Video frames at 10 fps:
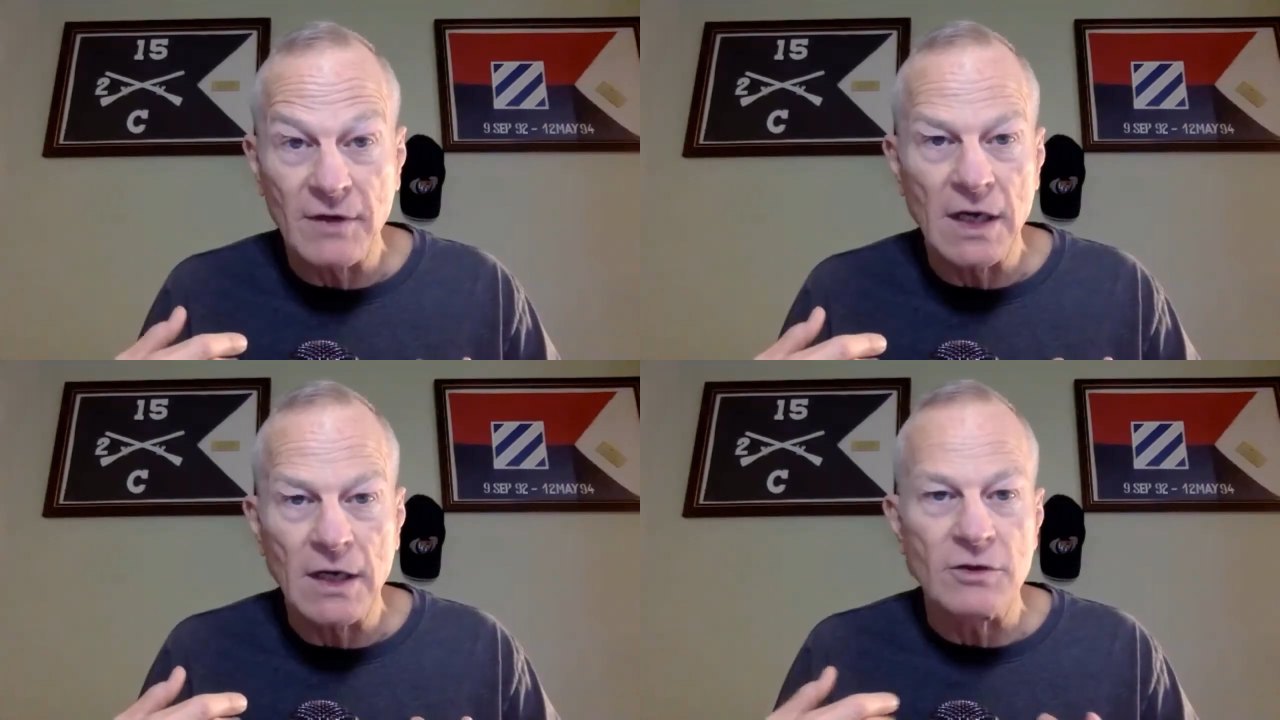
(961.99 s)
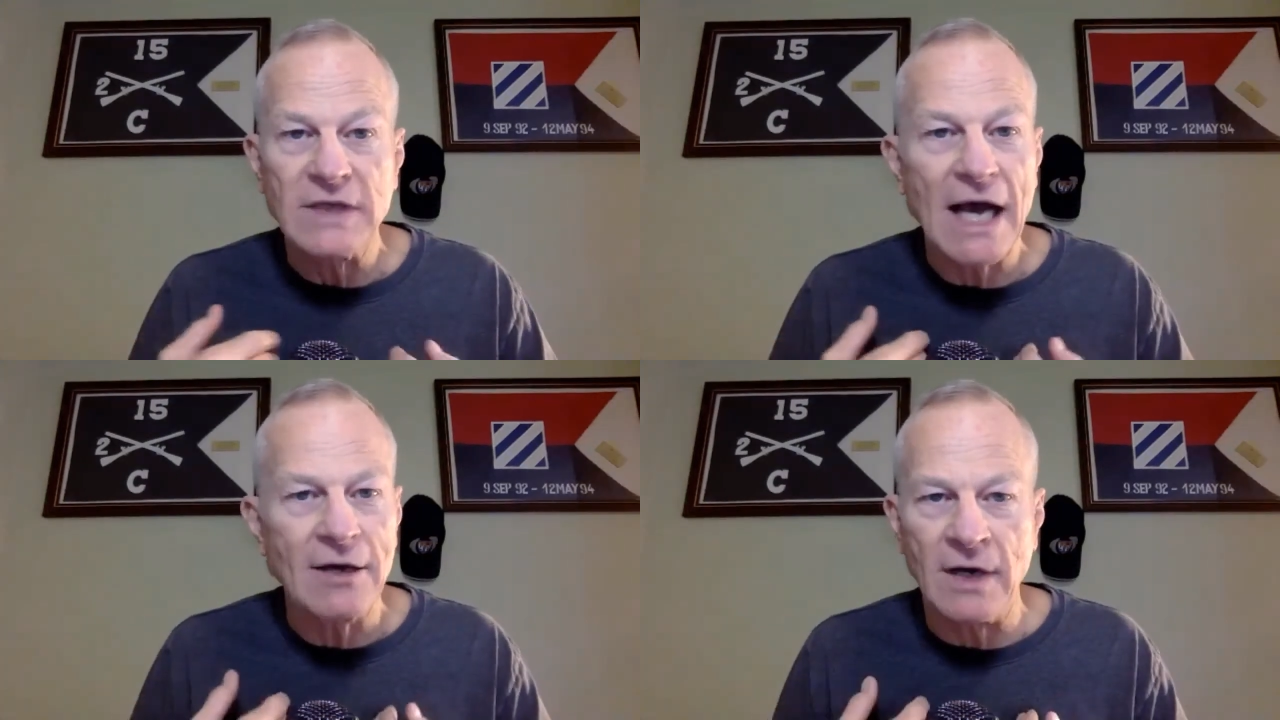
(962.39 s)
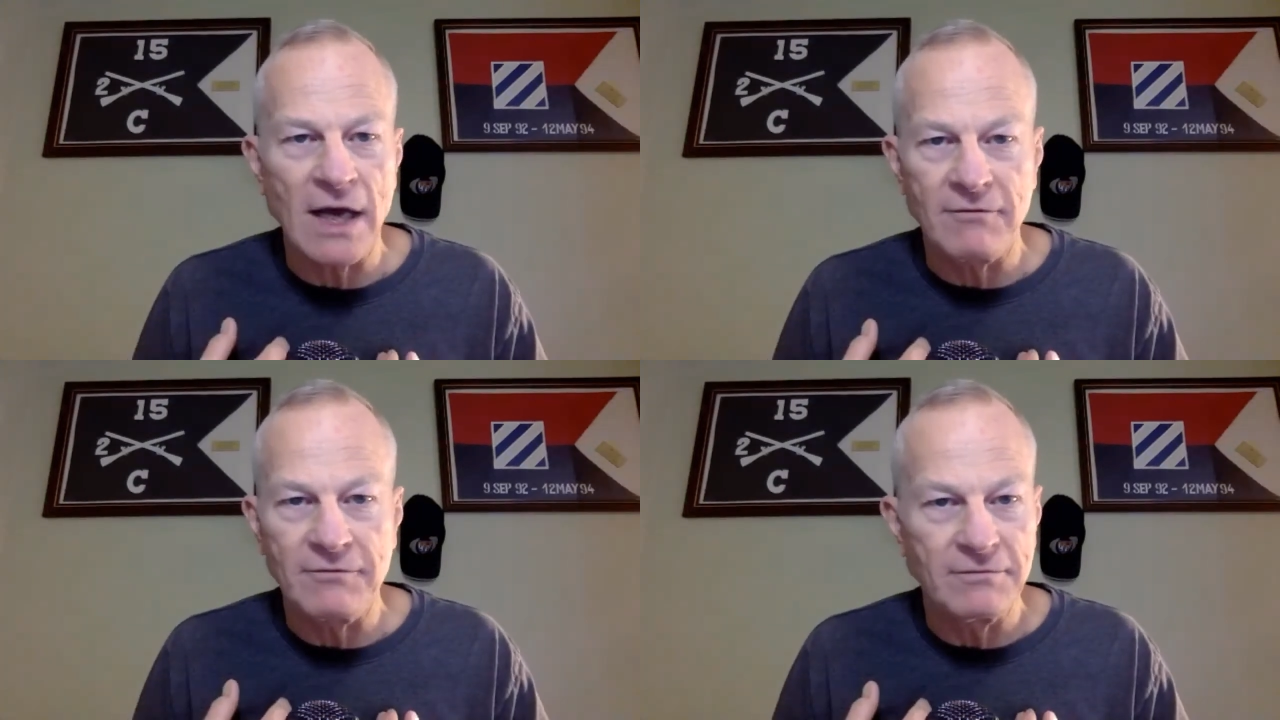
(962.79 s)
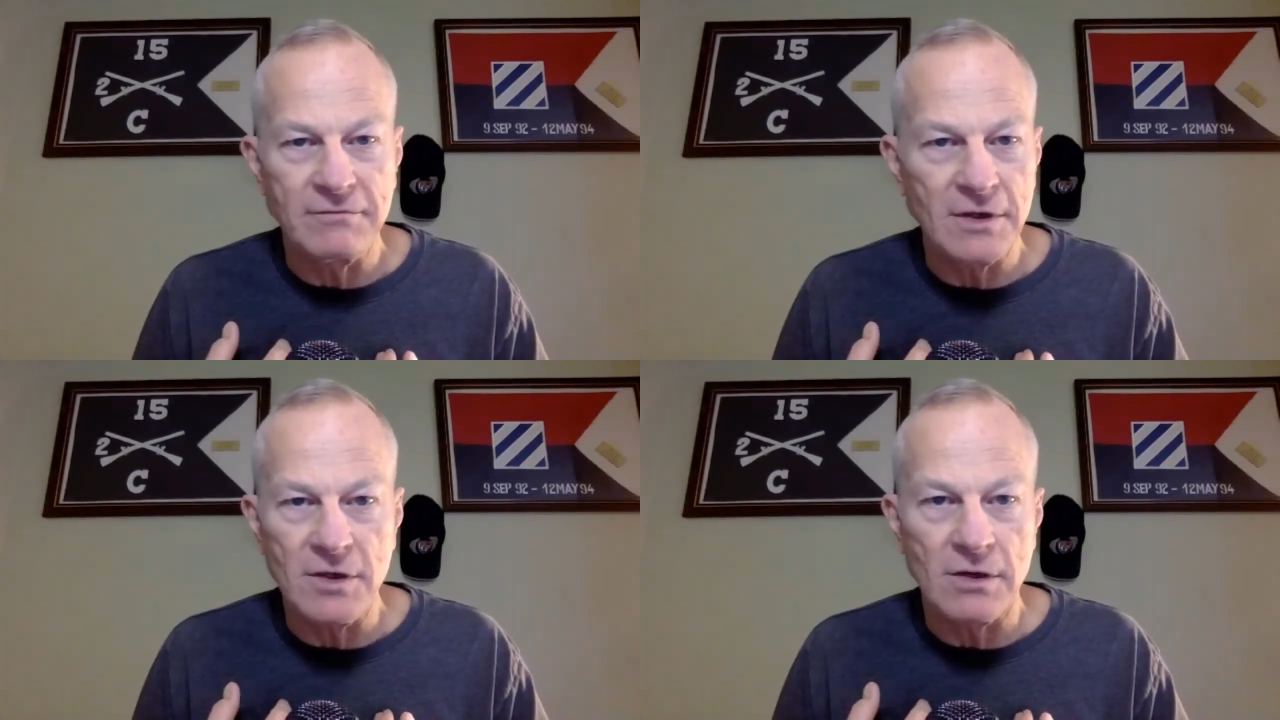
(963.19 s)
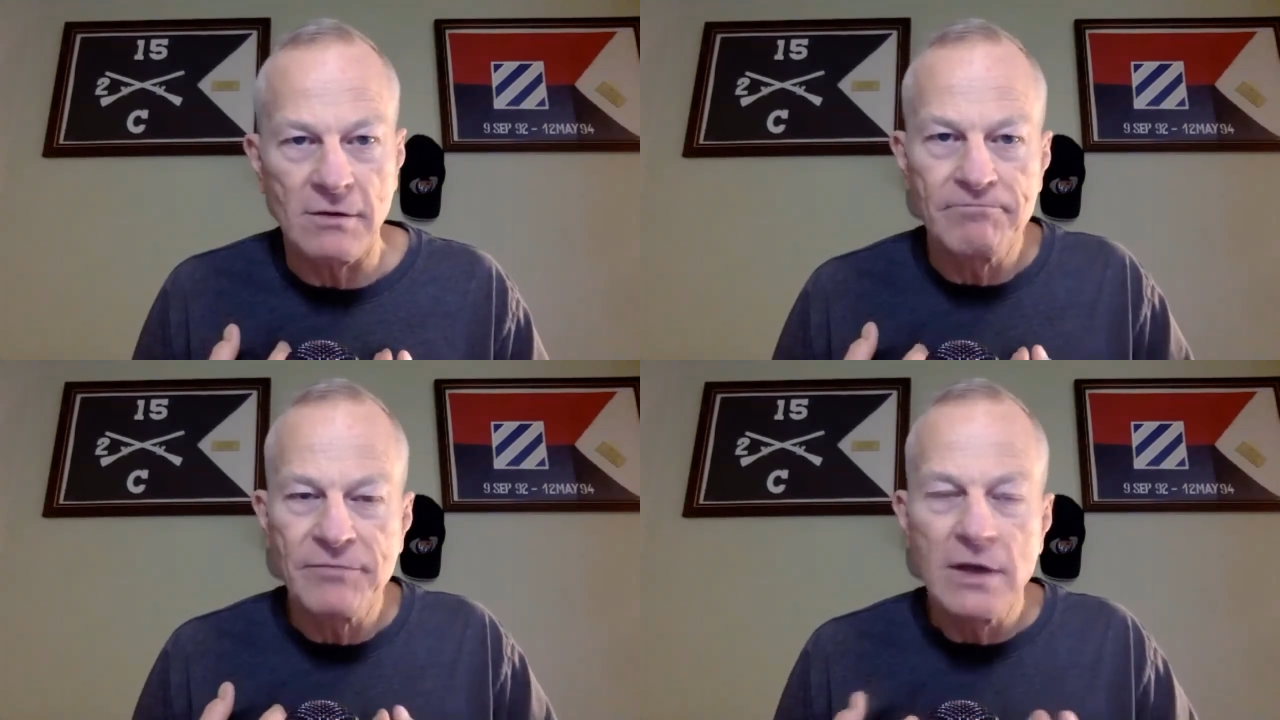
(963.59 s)
And of course, I don't have,
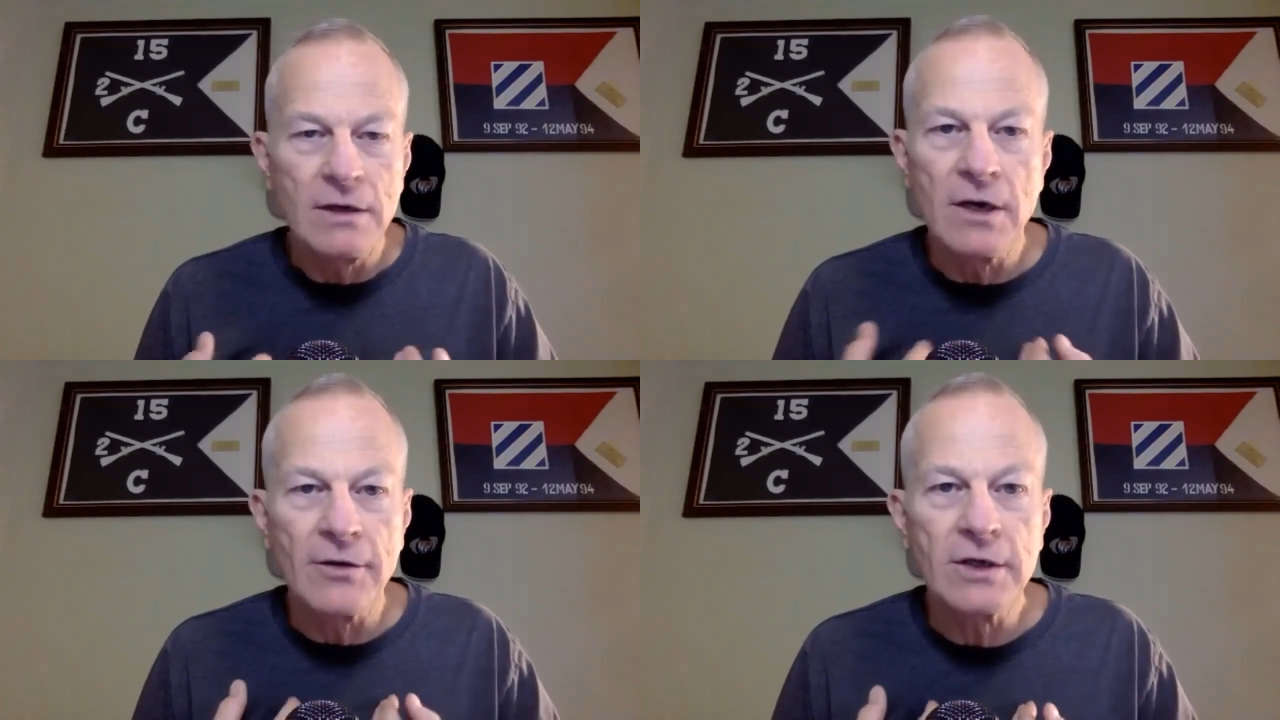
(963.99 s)
near